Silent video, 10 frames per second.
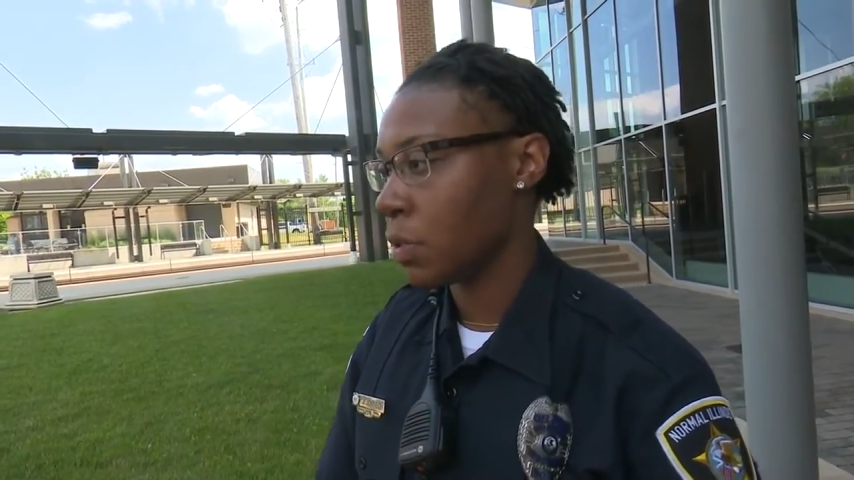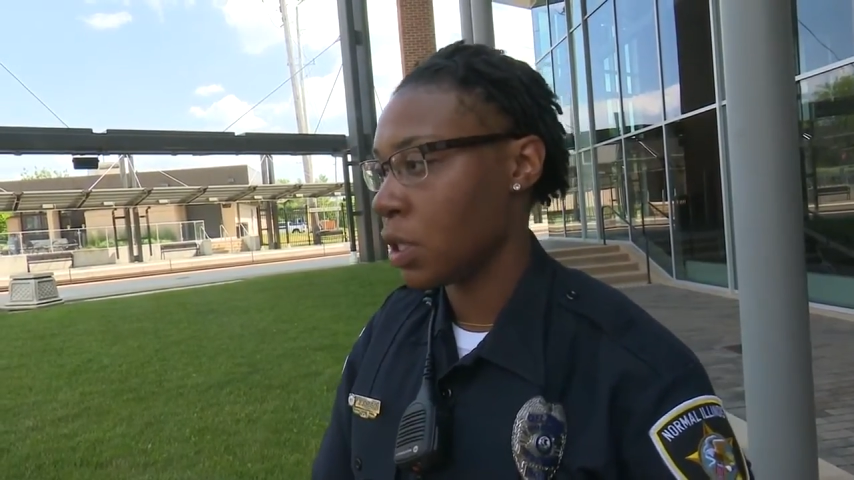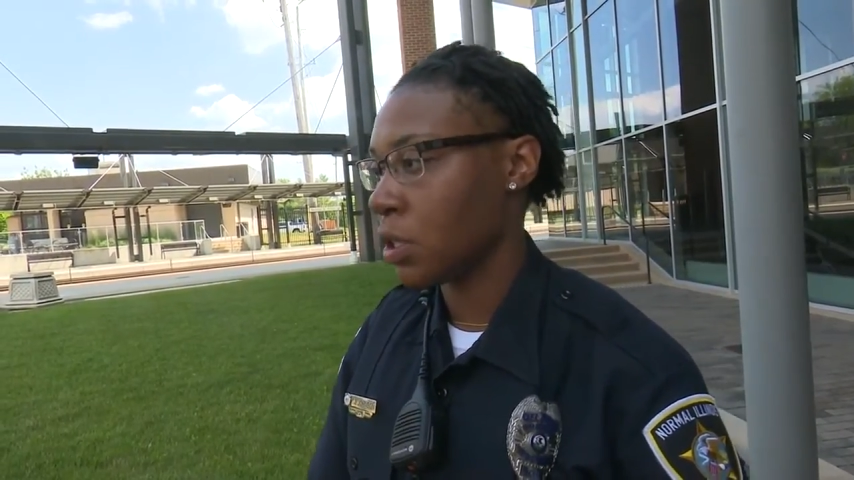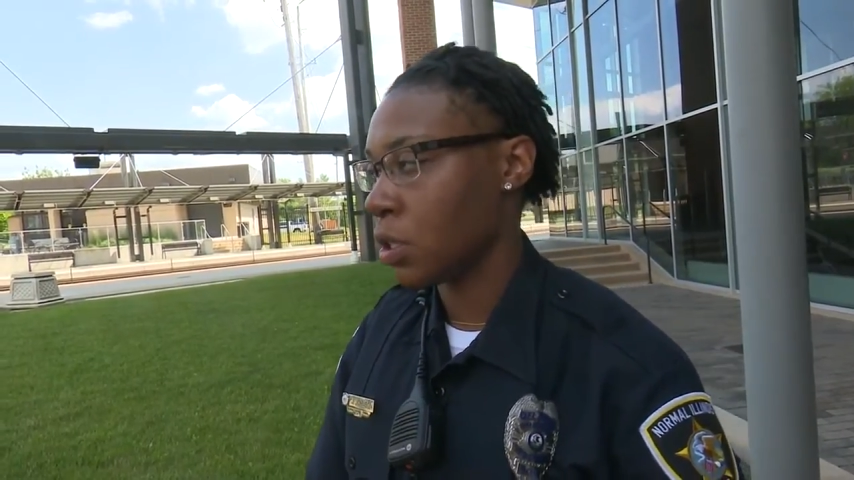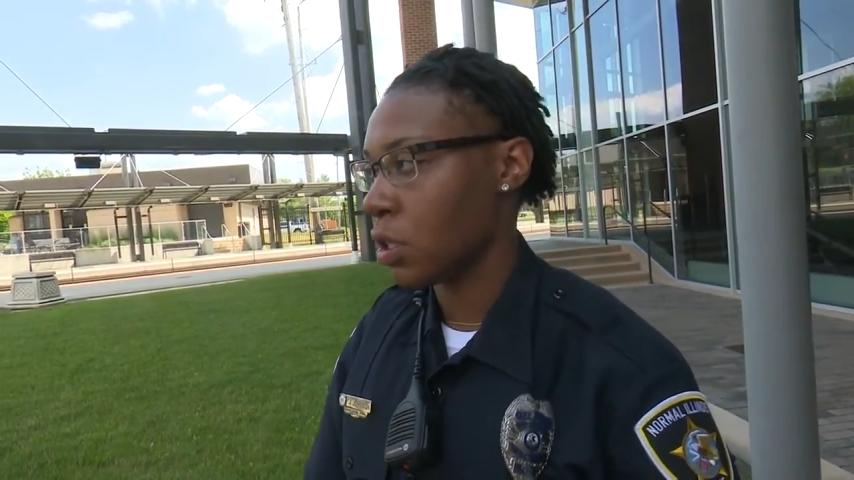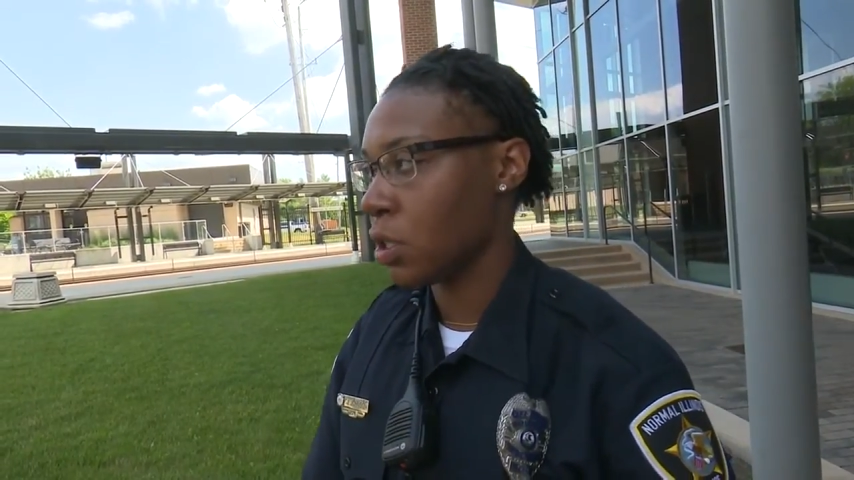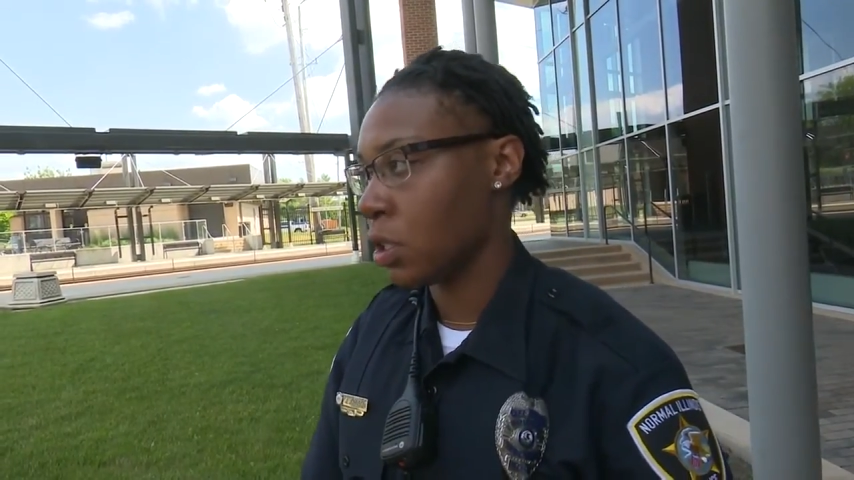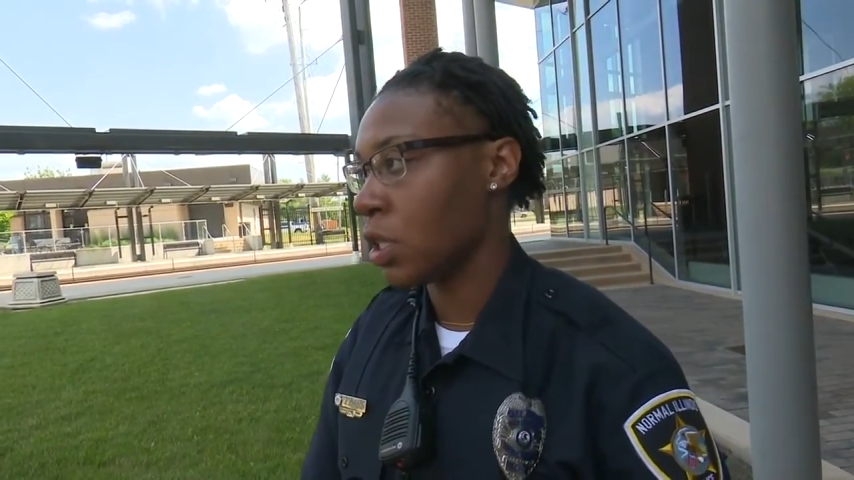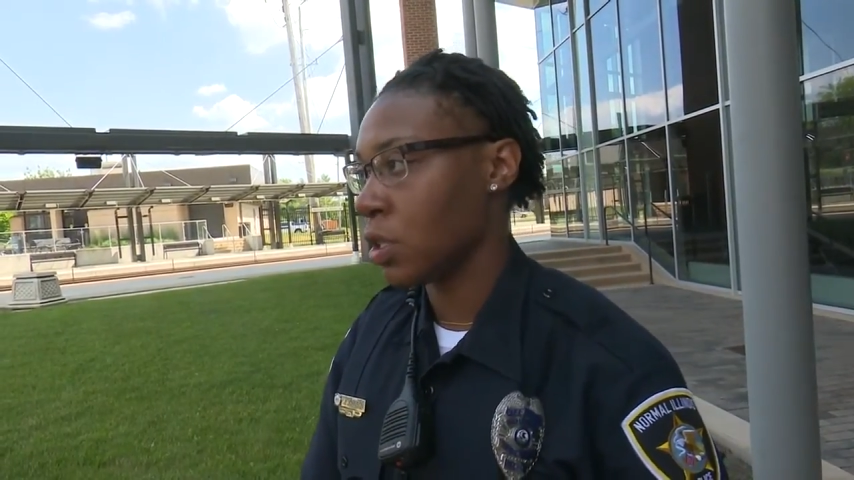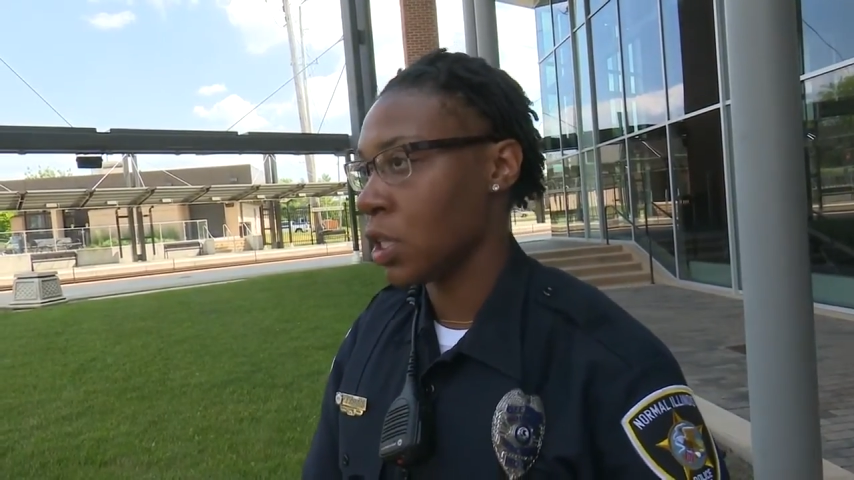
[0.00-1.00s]
to these inc these
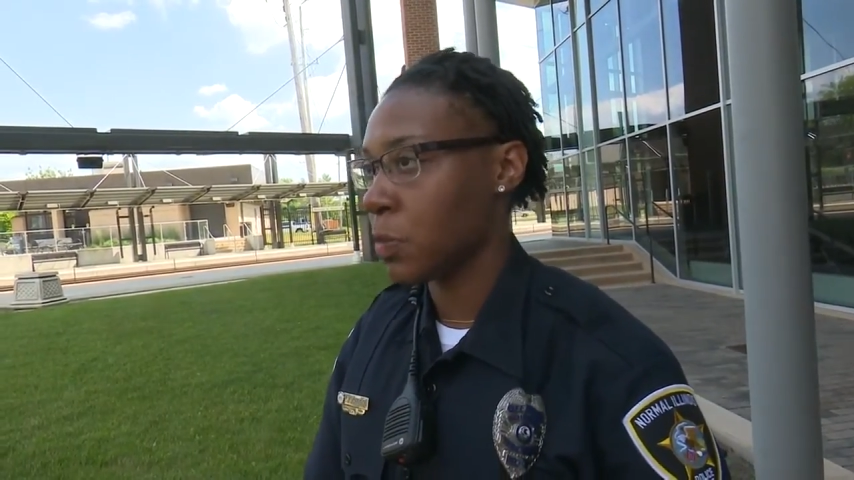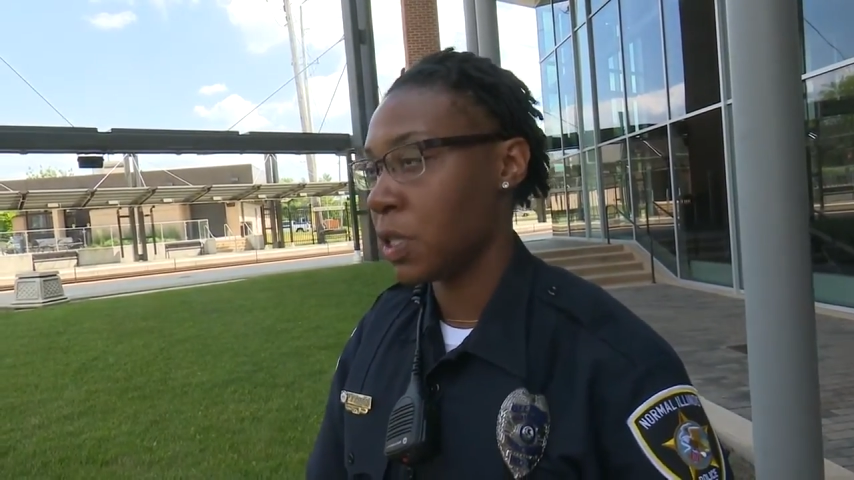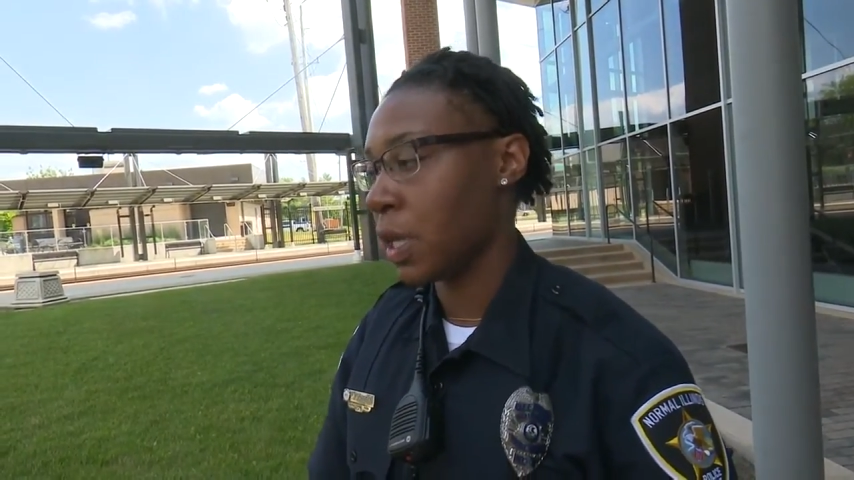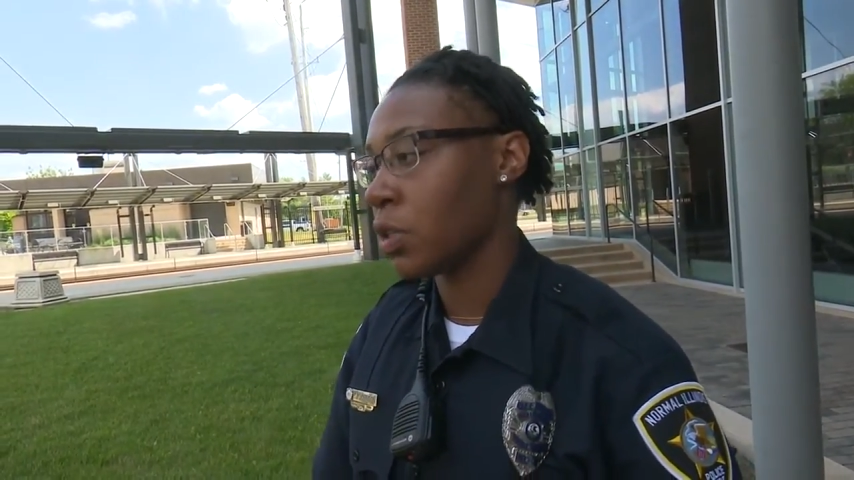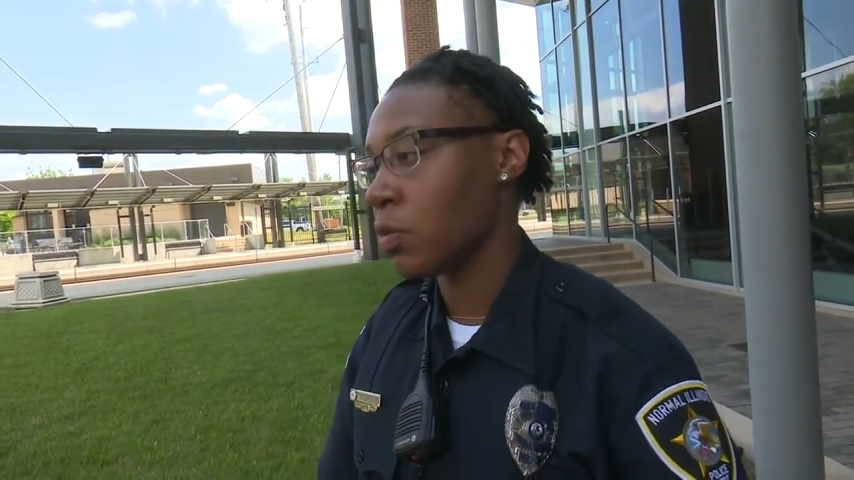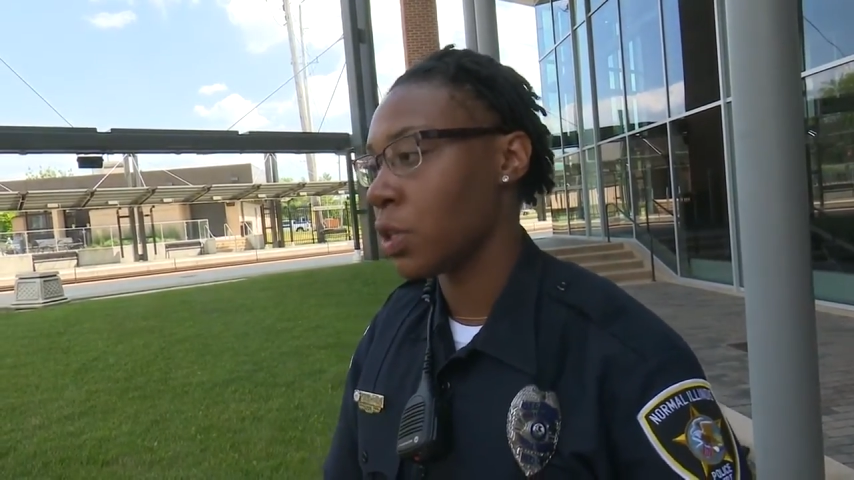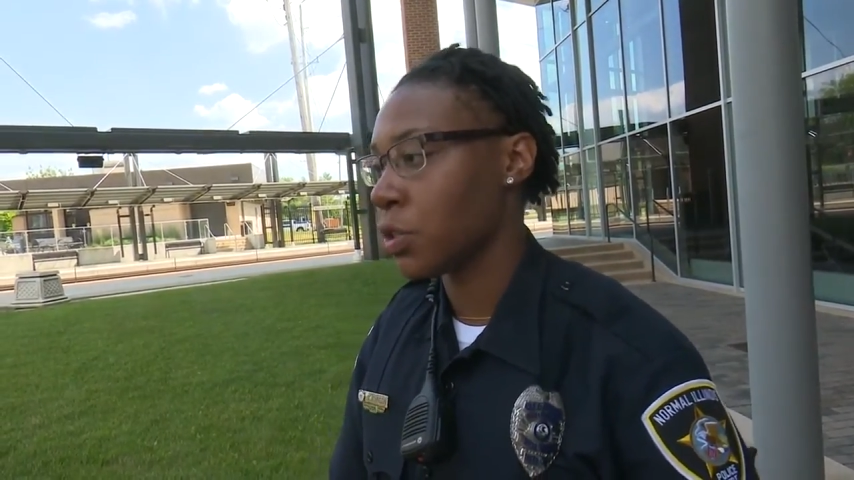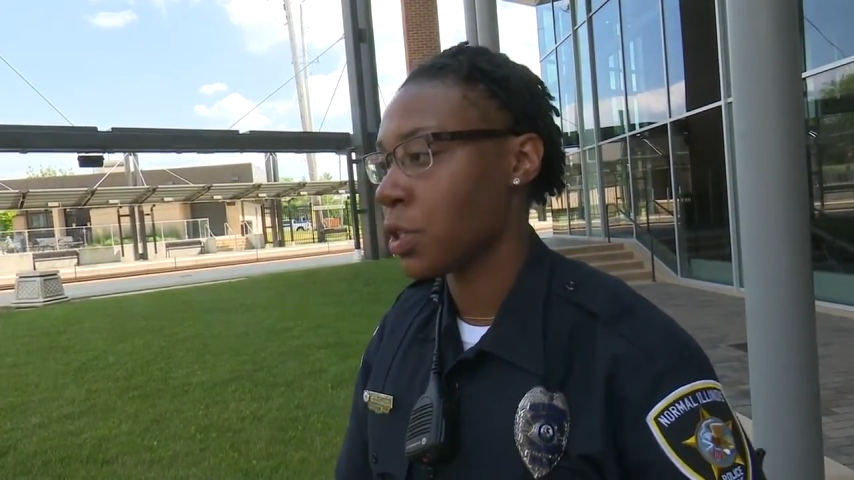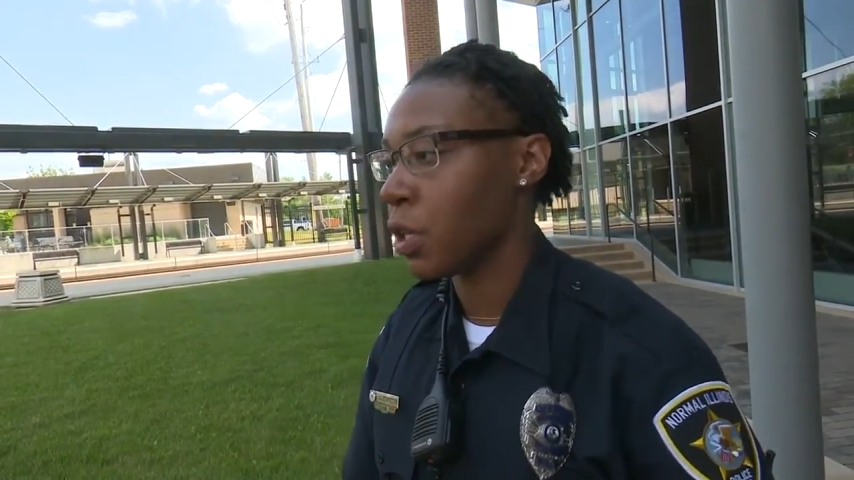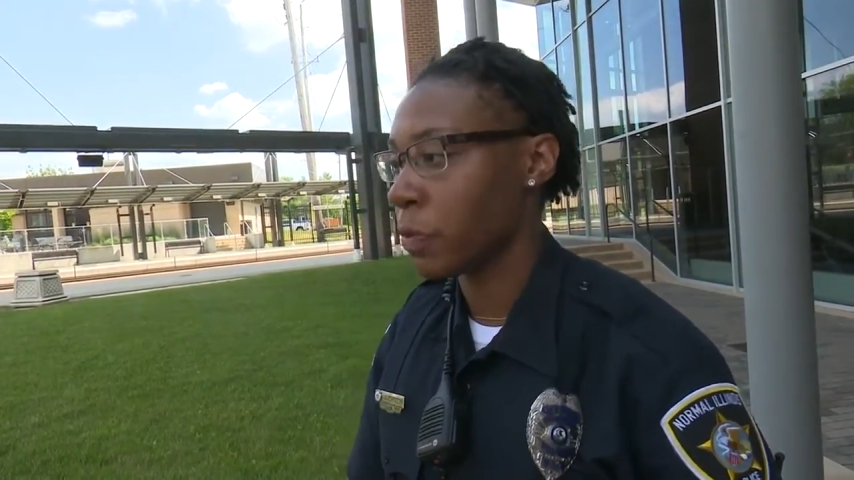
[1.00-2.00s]
incidents because I do understand